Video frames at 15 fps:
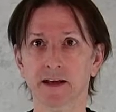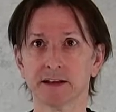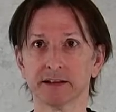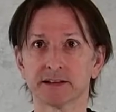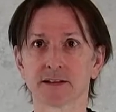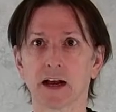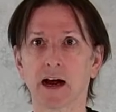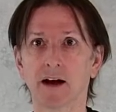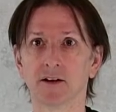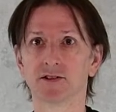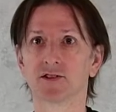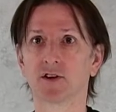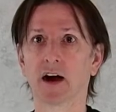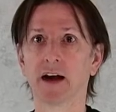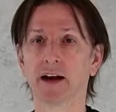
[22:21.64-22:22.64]
style
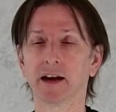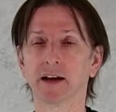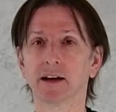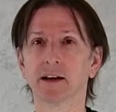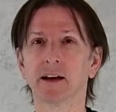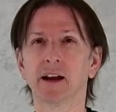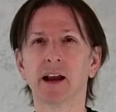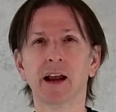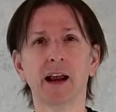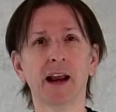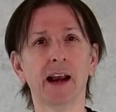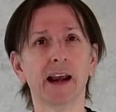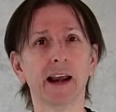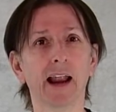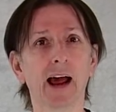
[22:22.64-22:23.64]
striking.
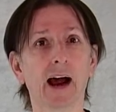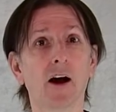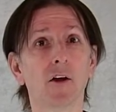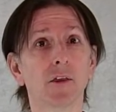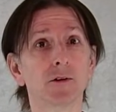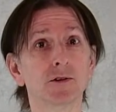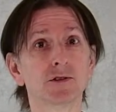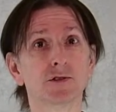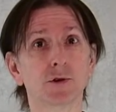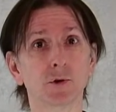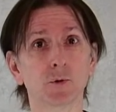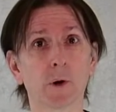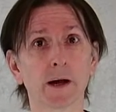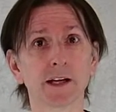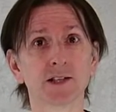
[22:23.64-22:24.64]
Now there's two
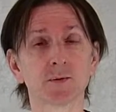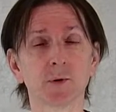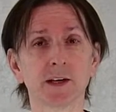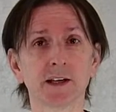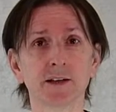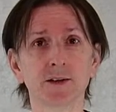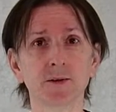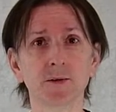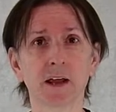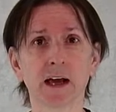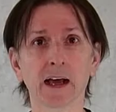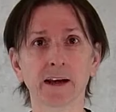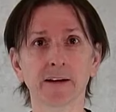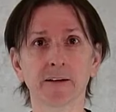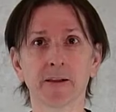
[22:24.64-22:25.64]
ways we can do
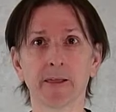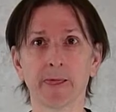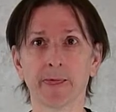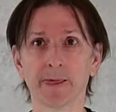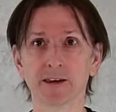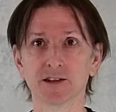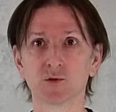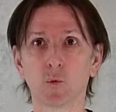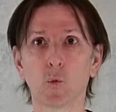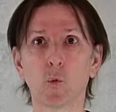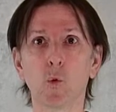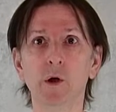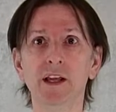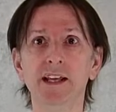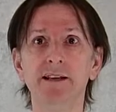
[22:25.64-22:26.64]
that. This
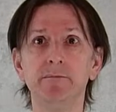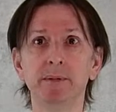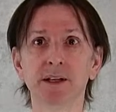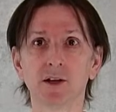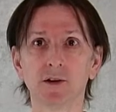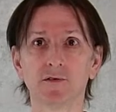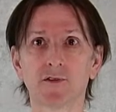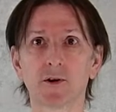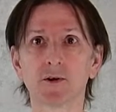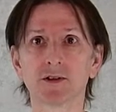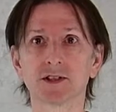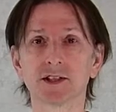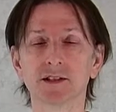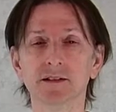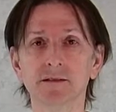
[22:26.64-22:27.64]
windmill
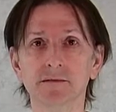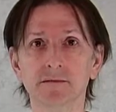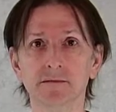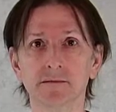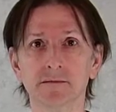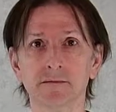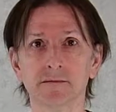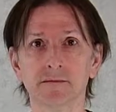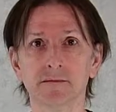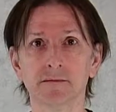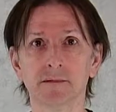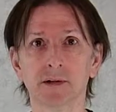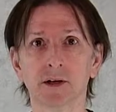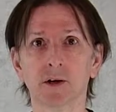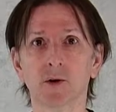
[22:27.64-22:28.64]
version,
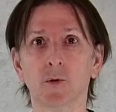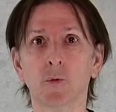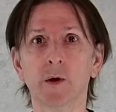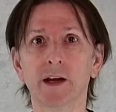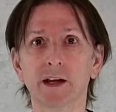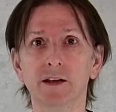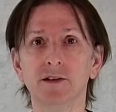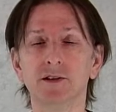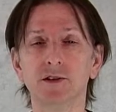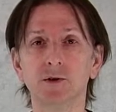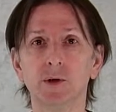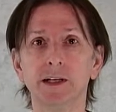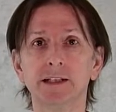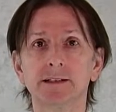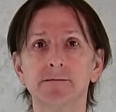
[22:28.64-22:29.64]
we can do
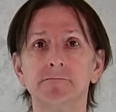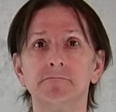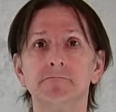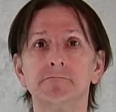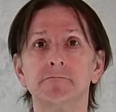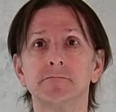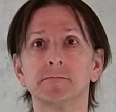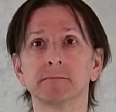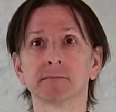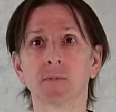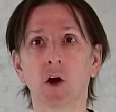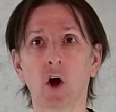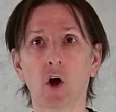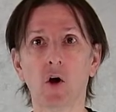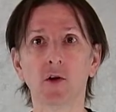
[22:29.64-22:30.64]
it
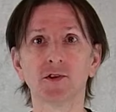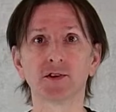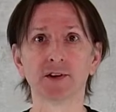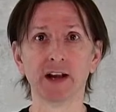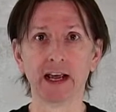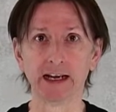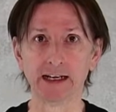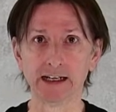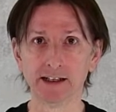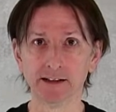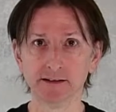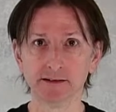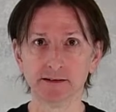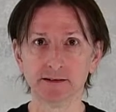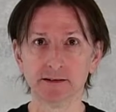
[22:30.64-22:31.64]
alternating,
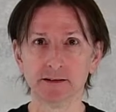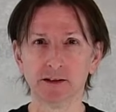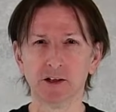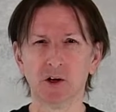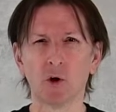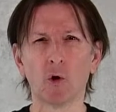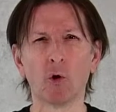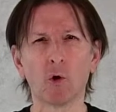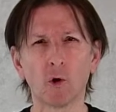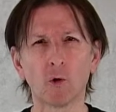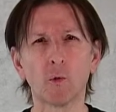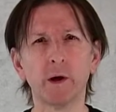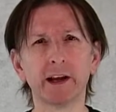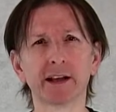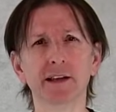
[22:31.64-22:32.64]
or
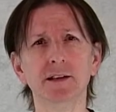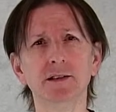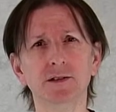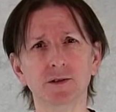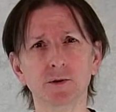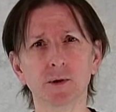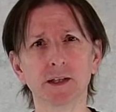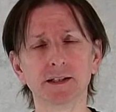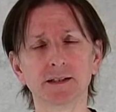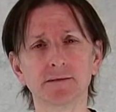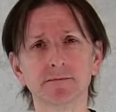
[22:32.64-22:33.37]
we can do it